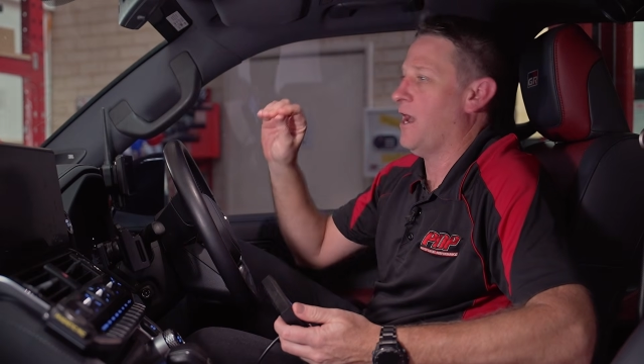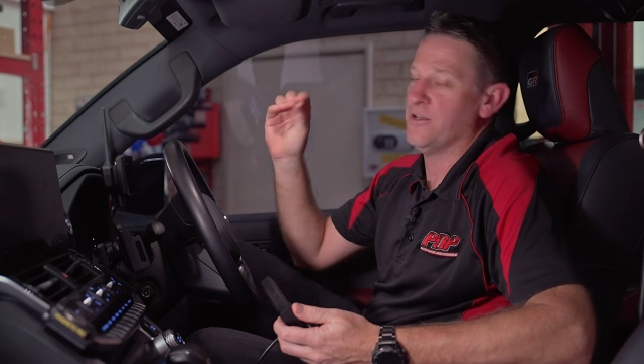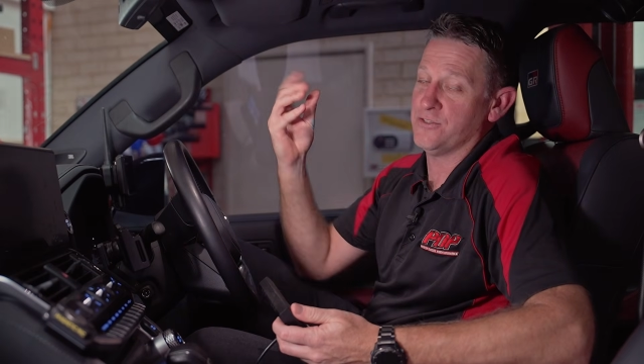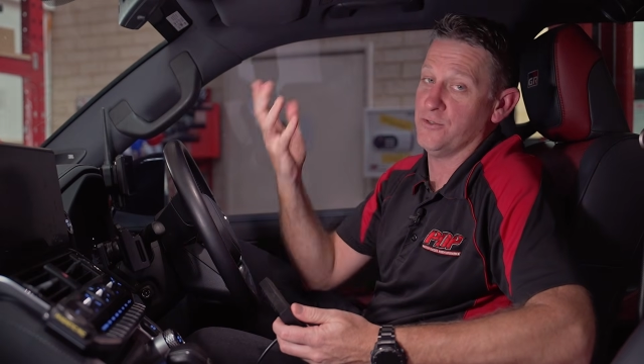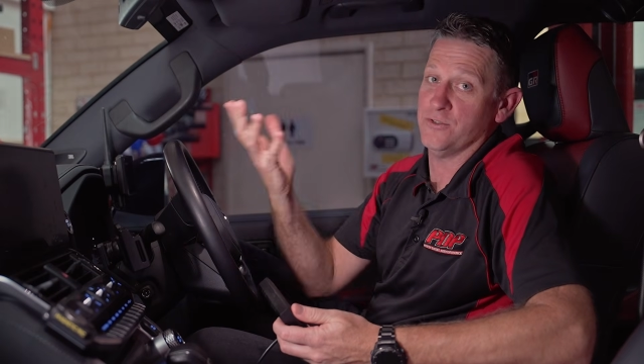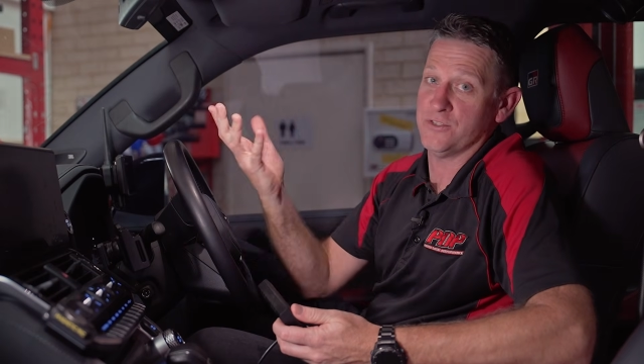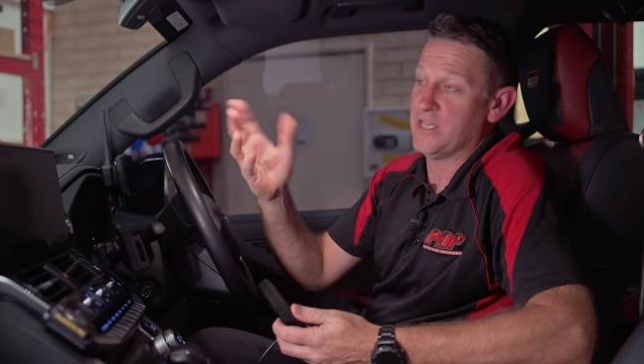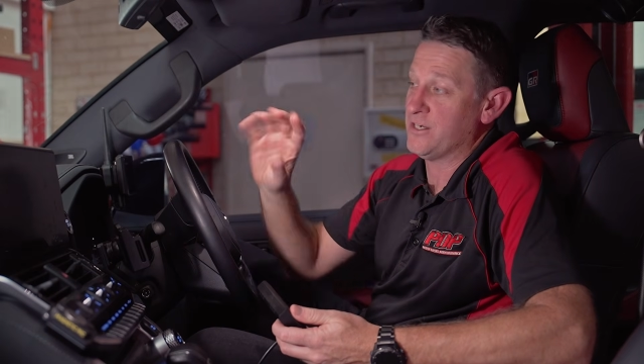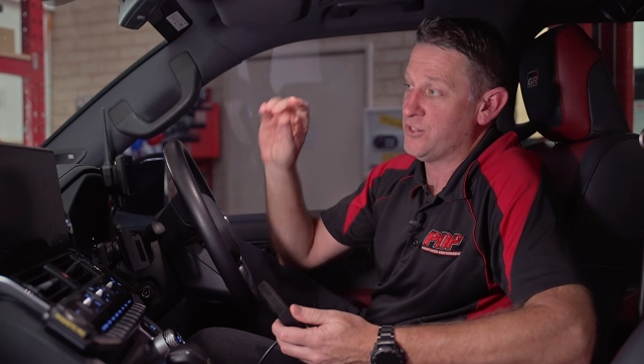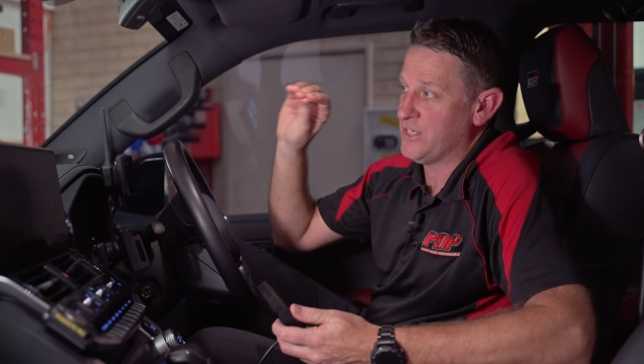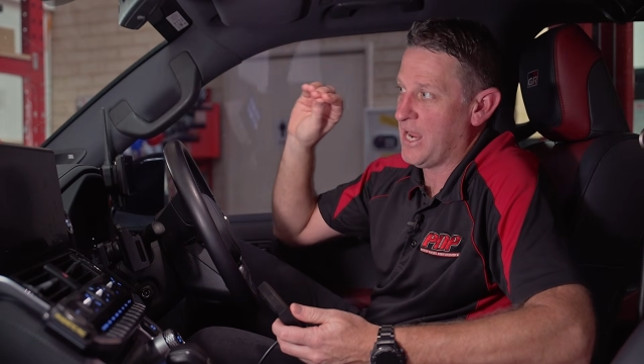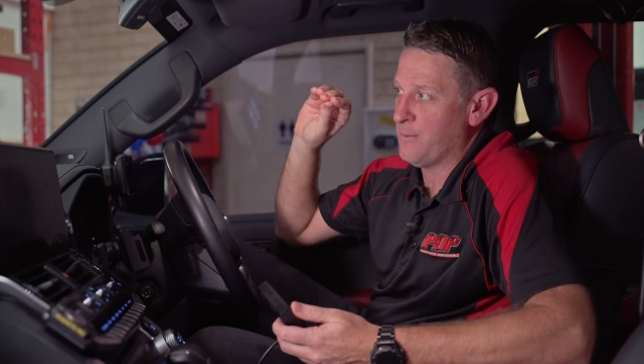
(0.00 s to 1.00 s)
so
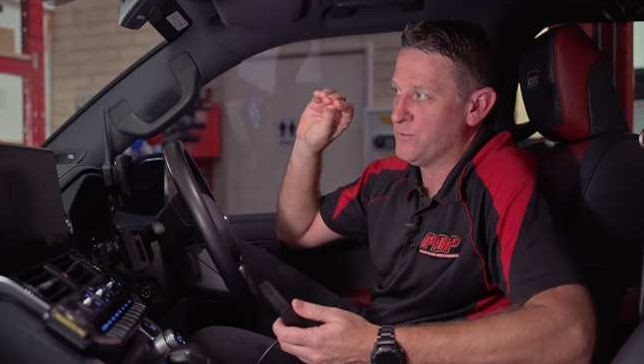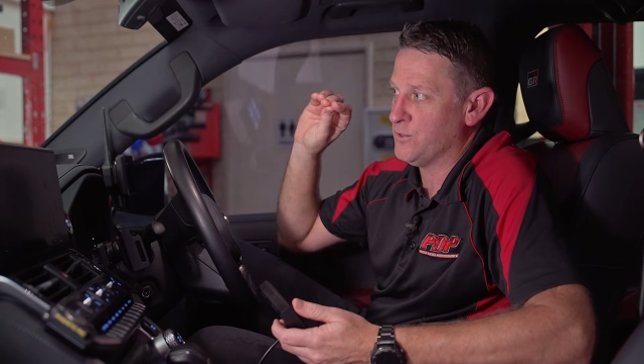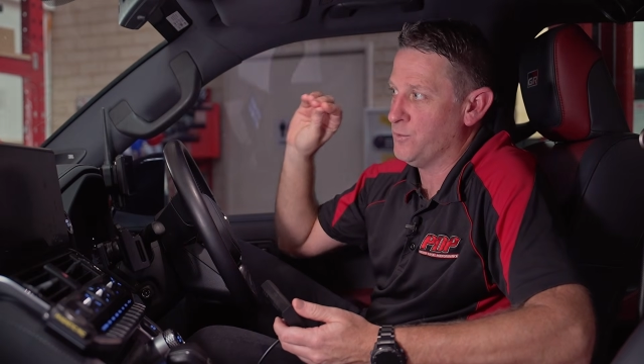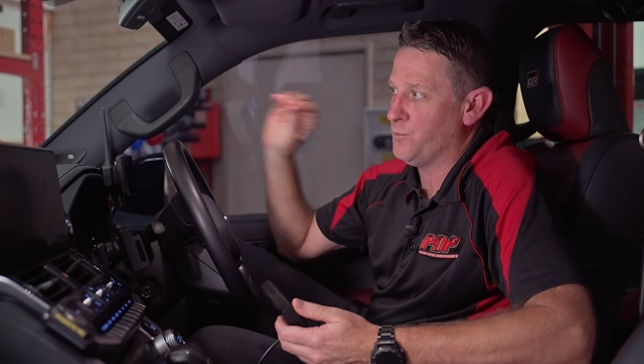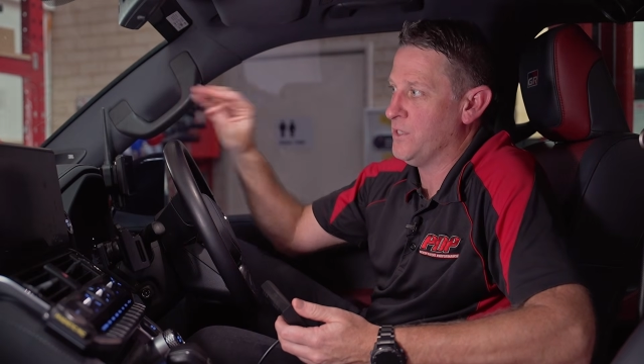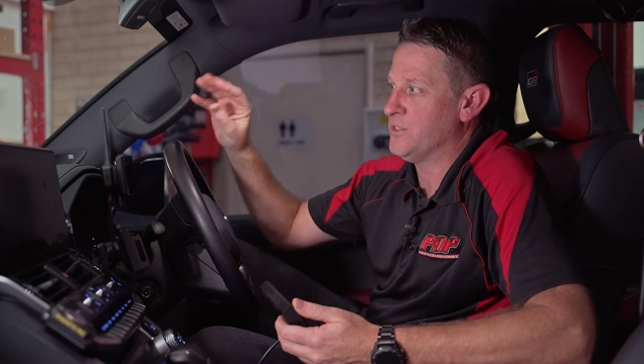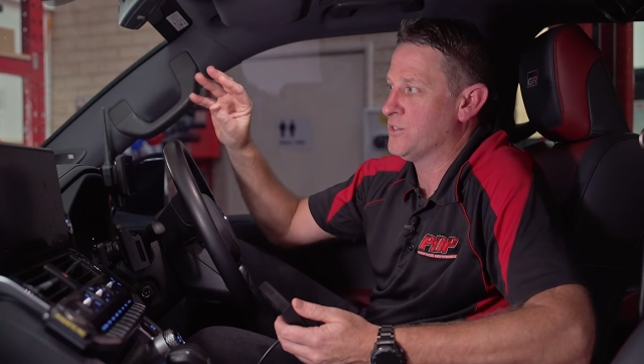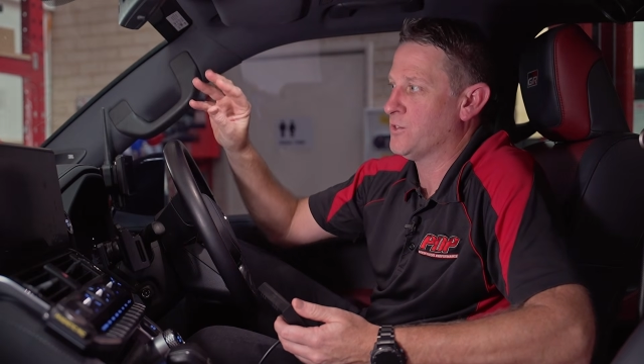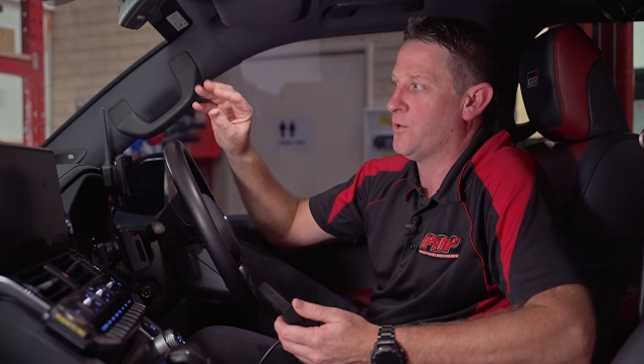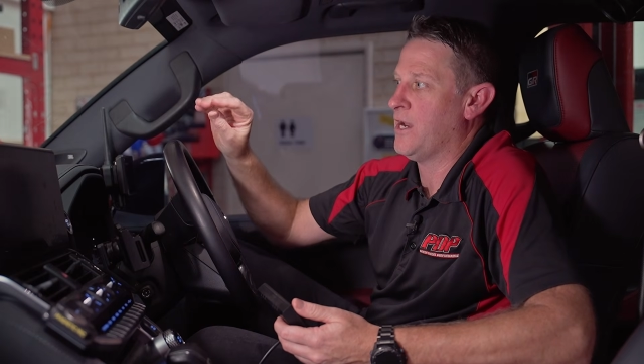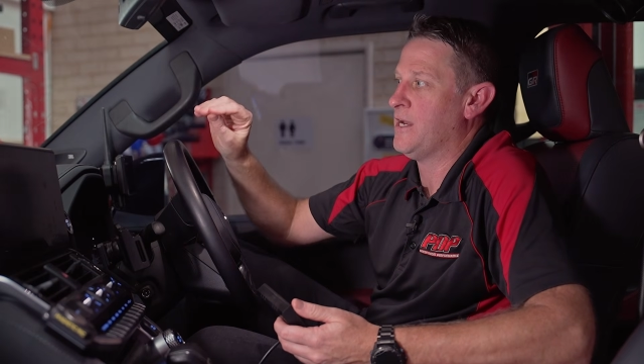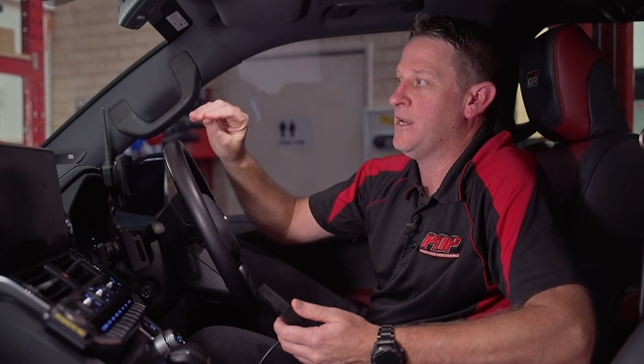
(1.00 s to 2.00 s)
suction cap to the
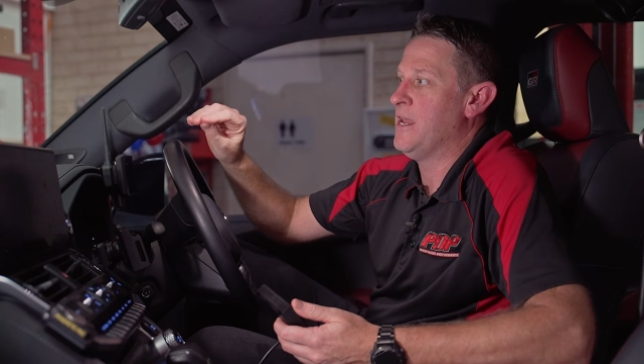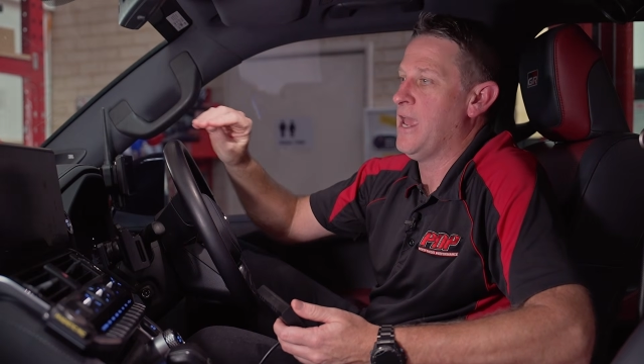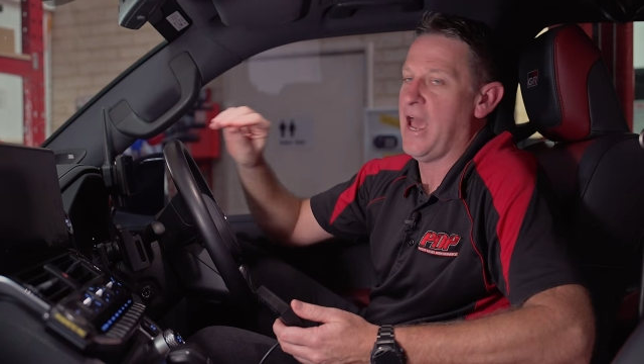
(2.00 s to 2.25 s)
windscreen,